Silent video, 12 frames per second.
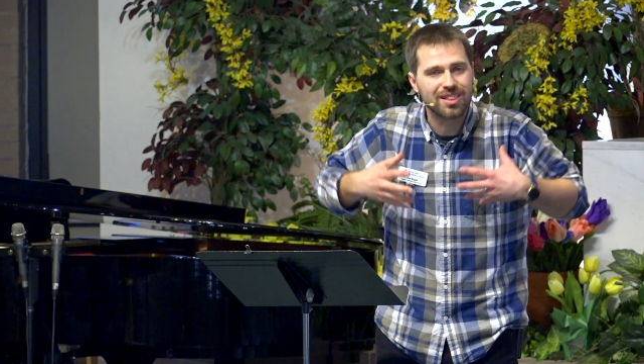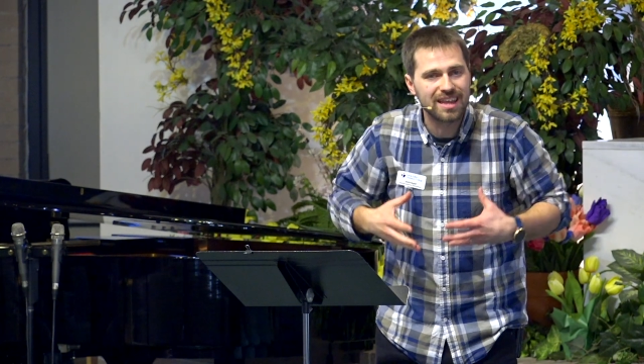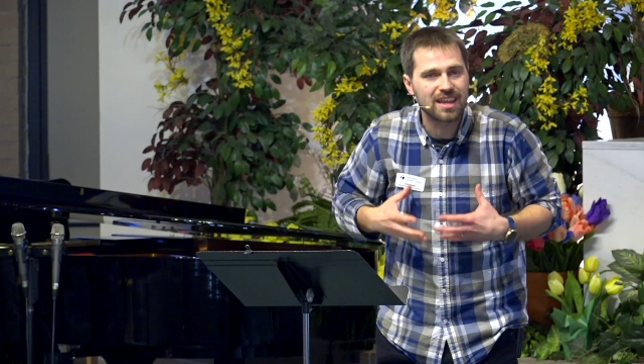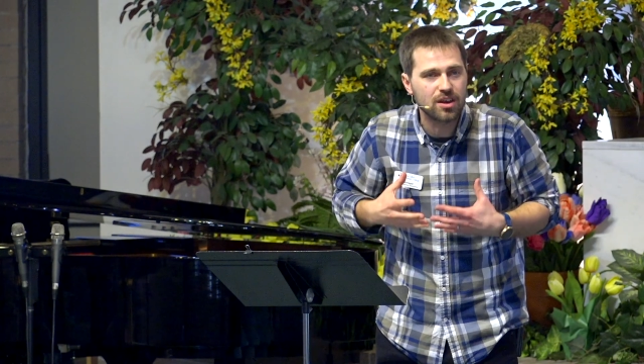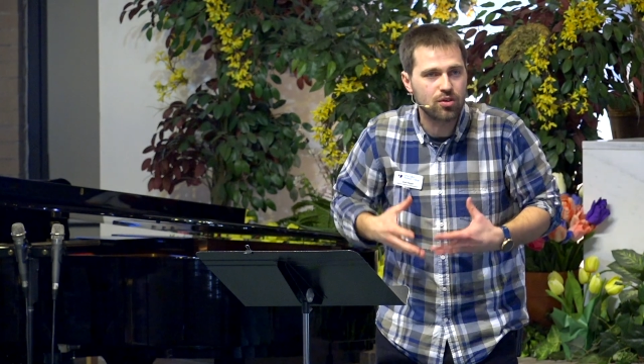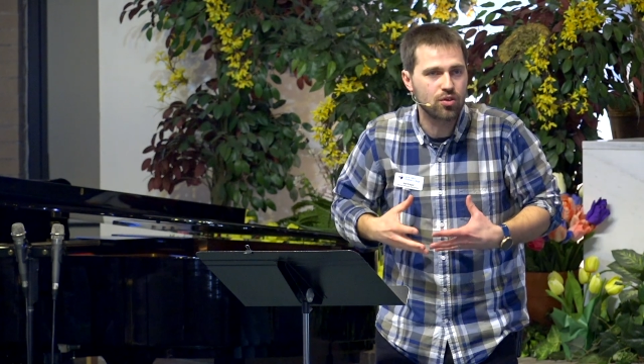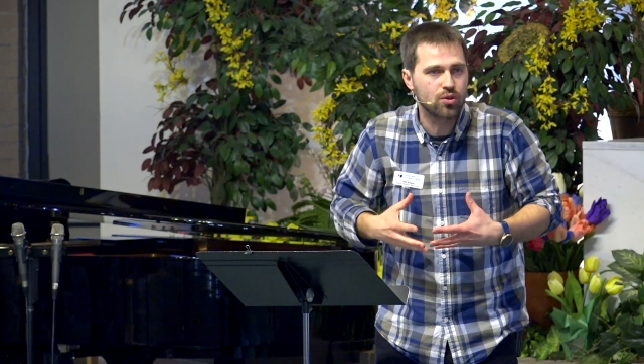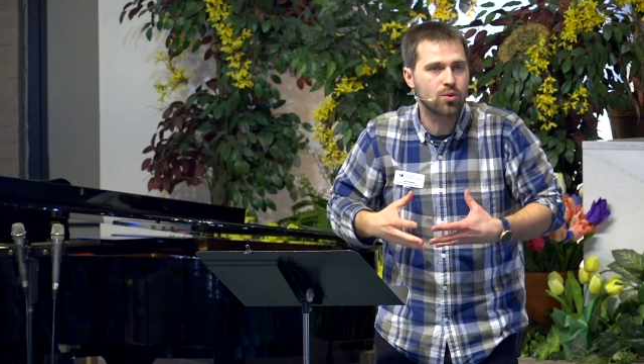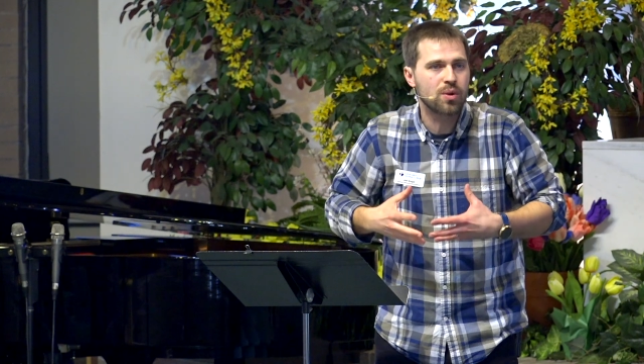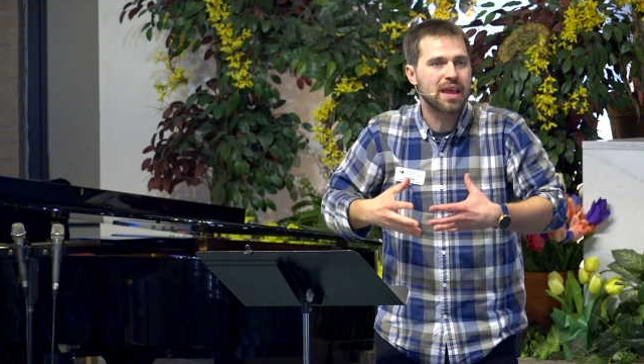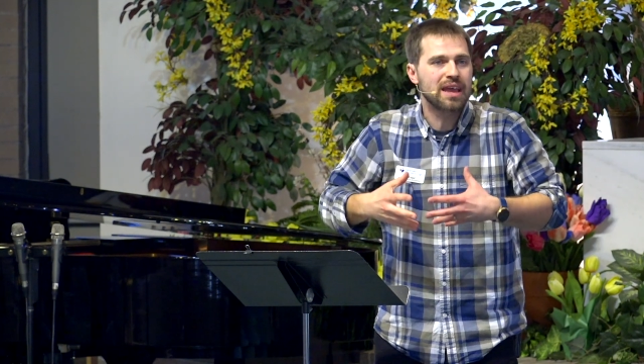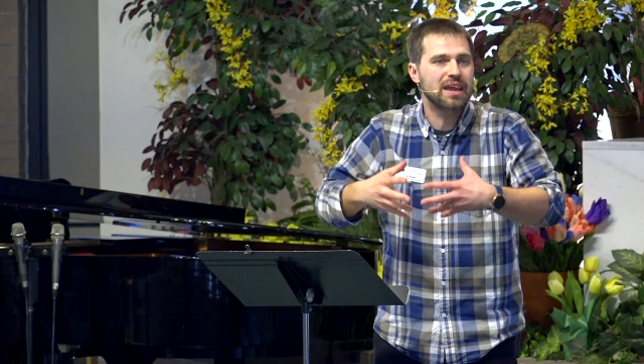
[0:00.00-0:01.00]
lead
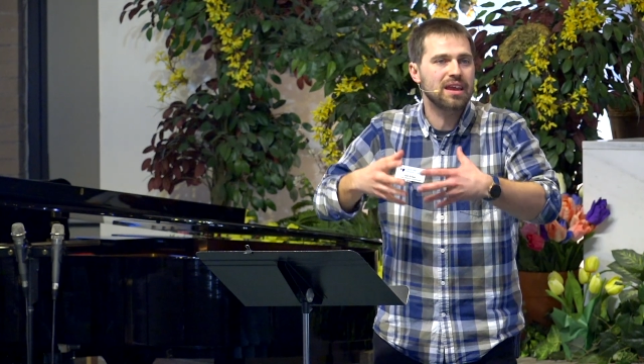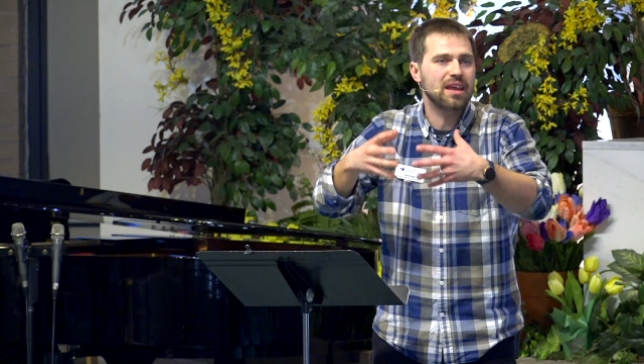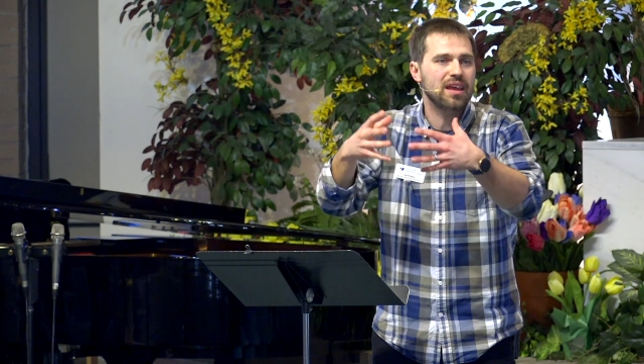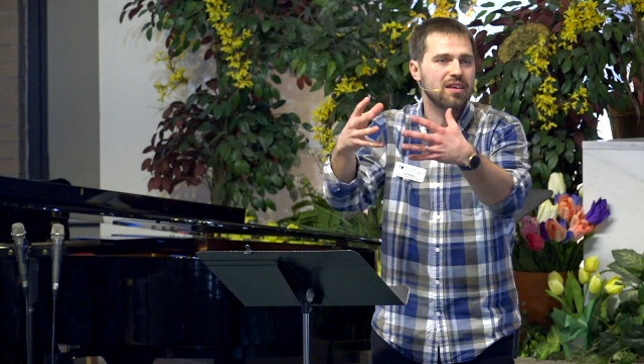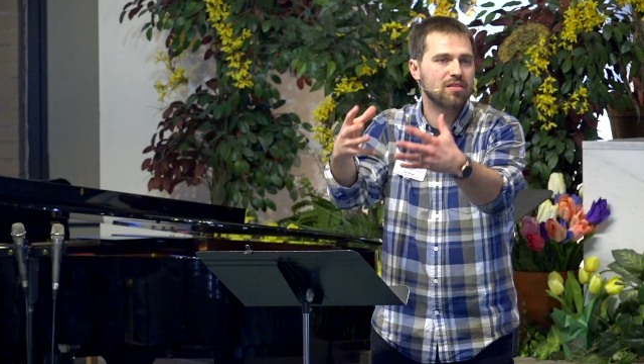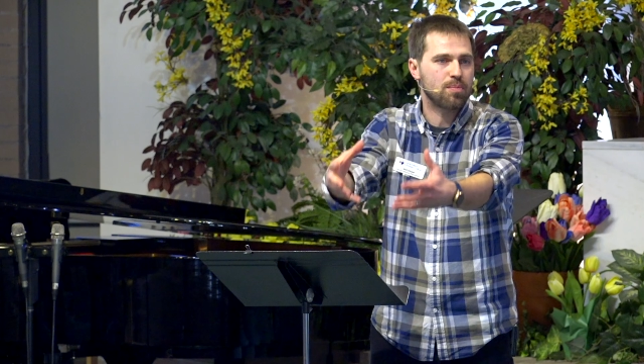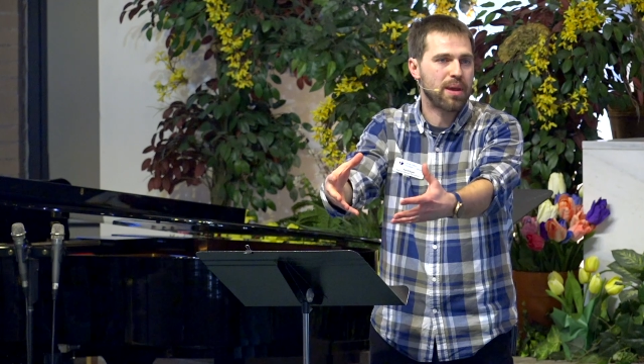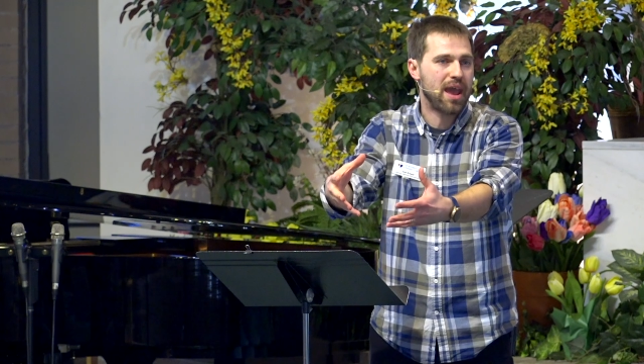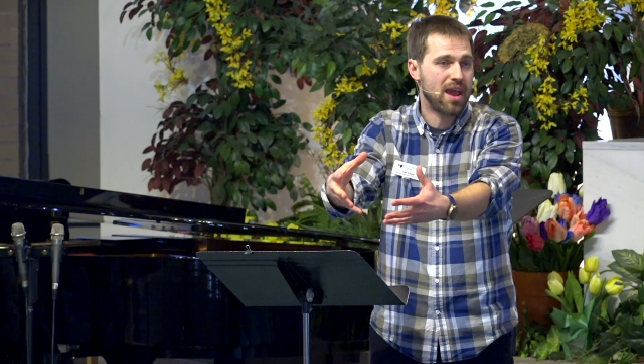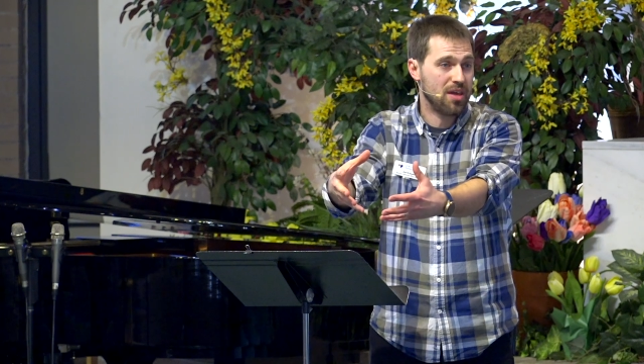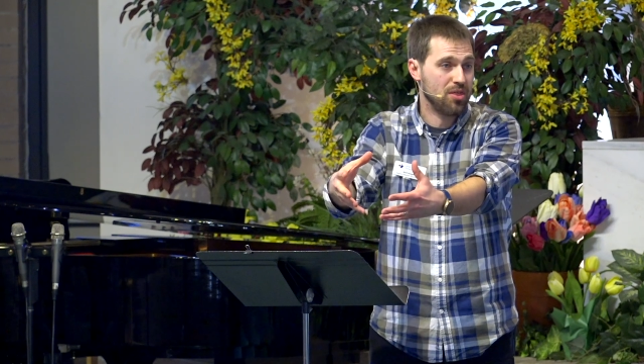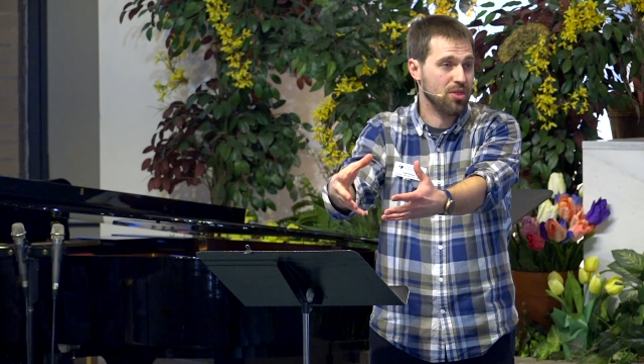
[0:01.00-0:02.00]
you in his
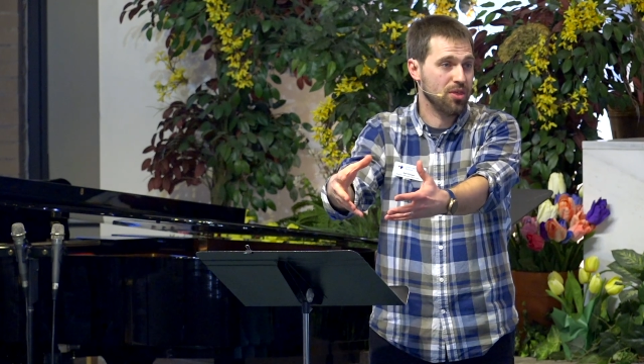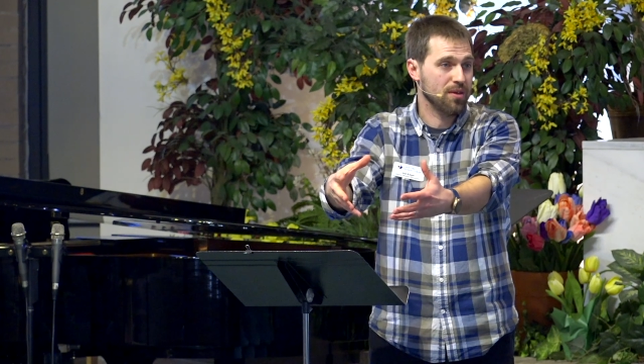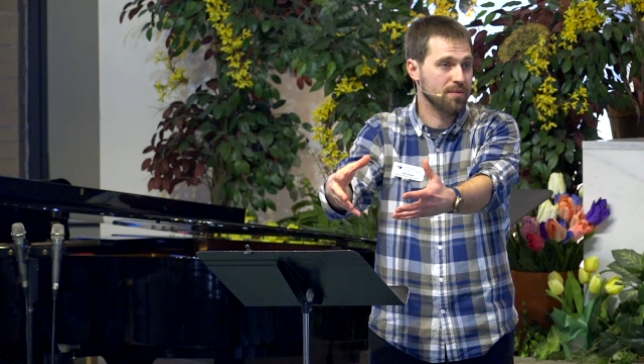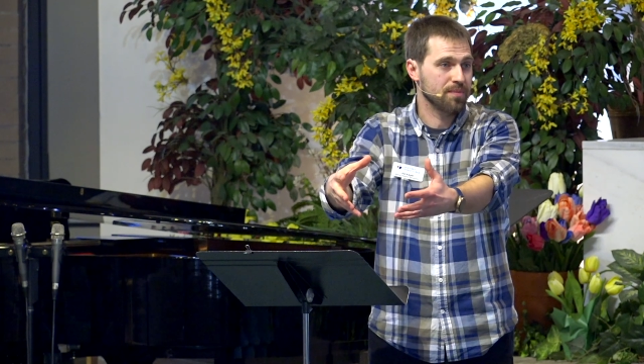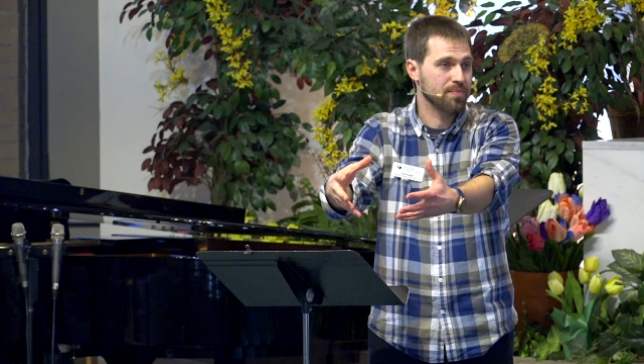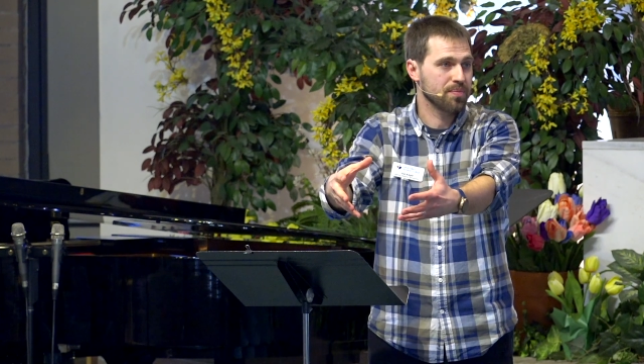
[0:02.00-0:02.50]
path.